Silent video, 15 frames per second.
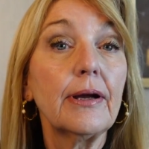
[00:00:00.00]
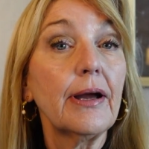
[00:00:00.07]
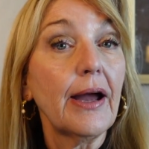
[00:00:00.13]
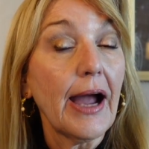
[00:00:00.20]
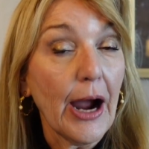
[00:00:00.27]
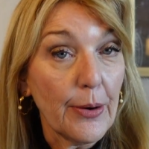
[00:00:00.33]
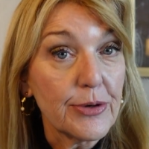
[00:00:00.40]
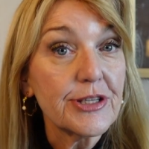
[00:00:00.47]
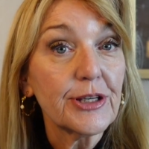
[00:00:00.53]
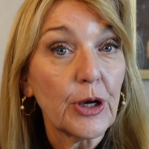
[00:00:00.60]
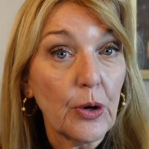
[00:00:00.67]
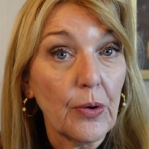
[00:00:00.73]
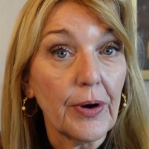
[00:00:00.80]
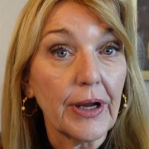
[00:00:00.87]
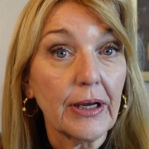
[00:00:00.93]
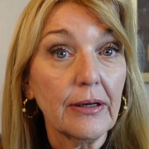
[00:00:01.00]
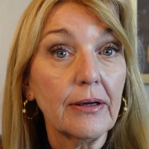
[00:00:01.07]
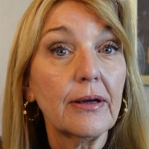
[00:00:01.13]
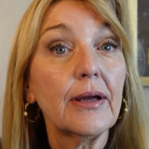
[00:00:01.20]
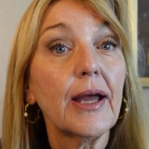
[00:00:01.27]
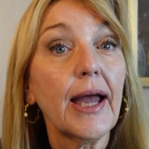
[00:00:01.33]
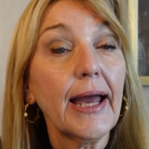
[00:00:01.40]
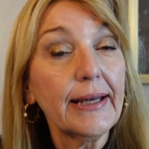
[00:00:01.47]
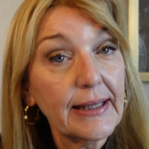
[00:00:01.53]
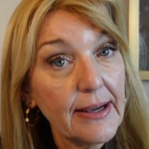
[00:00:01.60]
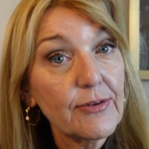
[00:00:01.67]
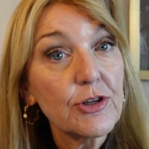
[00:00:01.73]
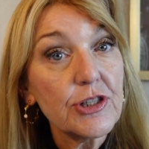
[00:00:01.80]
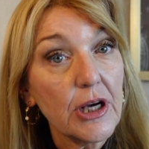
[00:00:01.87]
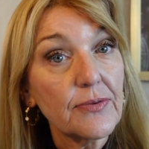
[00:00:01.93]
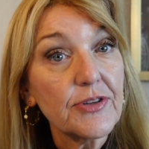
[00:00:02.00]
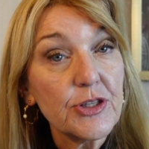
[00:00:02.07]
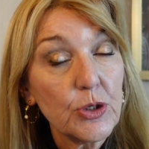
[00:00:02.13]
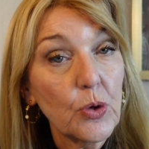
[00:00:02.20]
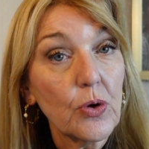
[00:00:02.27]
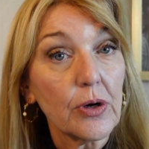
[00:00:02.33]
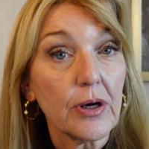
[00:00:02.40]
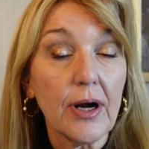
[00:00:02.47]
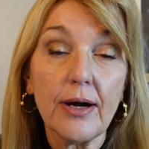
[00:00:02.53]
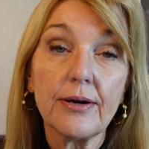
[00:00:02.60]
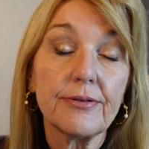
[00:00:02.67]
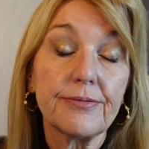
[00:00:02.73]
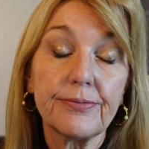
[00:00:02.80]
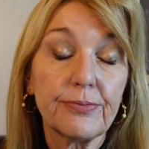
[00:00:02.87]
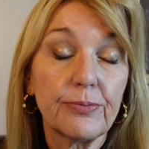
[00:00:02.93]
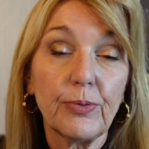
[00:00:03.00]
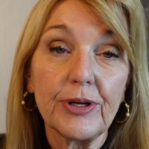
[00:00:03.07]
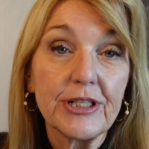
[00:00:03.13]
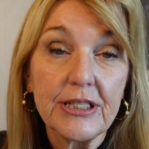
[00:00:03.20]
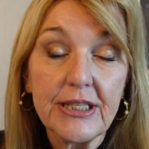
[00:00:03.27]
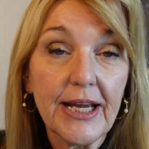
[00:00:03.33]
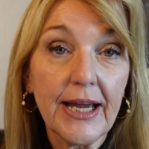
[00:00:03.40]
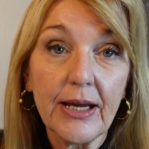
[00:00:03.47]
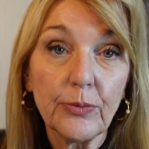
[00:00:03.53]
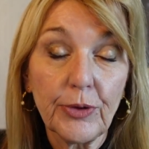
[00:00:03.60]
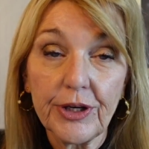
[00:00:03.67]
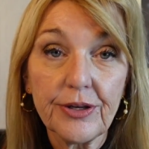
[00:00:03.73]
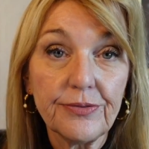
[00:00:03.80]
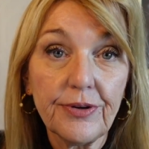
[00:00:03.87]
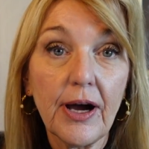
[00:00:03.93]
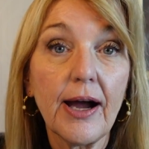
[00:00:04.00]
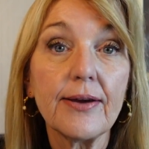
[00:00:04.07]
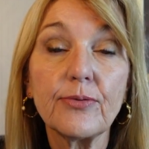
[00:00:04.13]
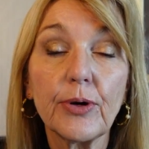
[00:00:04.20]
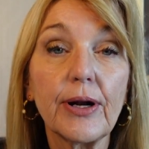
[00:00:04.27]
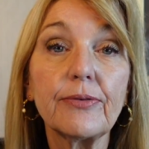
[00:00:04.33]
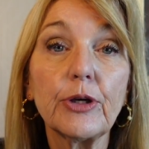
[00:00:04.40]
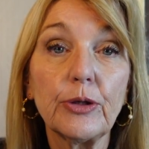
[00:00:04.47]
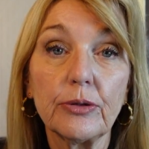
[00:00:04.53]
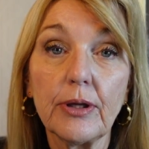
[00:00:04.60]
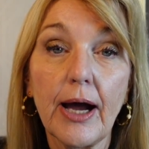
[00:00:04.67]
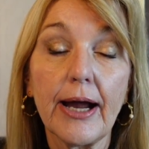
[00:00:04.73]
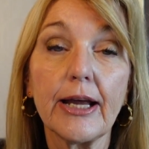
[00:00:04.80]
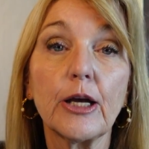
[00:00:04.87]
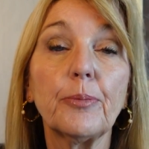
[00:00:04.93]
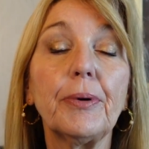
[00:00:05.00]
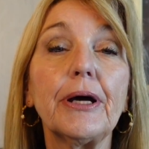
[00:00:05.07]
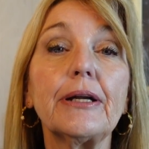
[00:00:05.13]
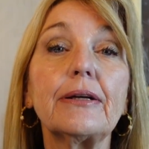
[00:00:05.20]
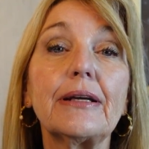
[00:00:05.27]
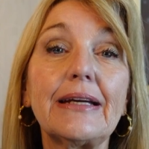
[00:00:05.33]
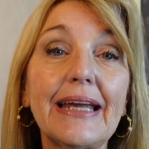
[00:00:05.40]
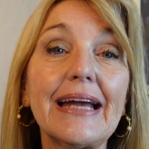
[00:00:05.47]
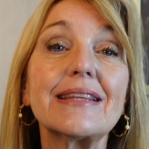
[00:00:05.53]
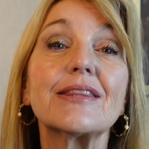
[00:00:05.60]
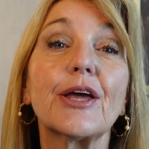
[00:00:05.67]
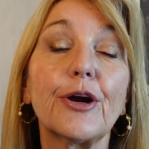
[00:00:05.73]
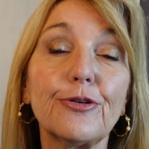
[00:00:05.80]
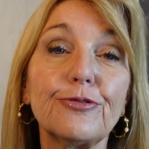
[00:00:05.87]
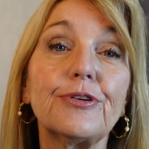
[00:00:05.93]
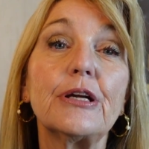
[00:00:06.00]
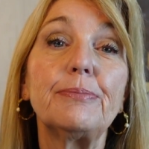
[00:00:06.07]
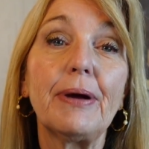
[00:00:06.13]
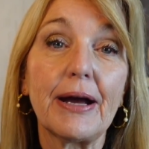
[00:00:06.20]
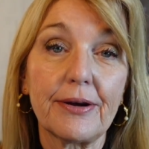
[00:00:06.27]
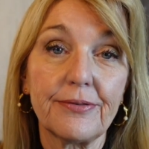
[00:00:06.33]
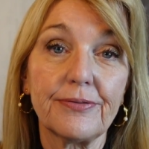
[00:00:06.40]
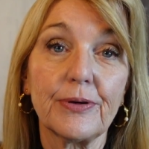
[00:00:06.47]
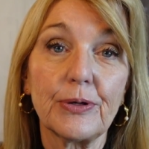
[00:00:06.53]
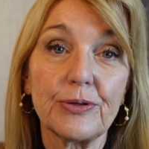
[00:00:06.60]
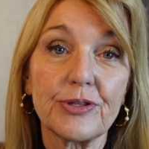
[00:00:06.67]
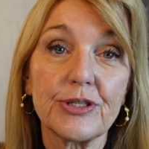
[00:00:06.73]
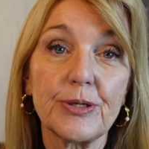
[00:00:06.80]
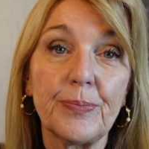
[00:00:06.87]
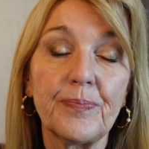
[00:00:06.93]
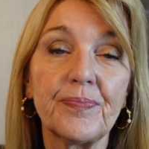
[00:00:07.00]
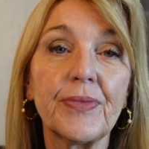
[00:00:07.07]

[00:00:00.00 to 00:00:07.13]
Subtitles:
How is it going? And give yourself a score of 1 to 10, 1 to 5, whatever you like, but get their feedback first.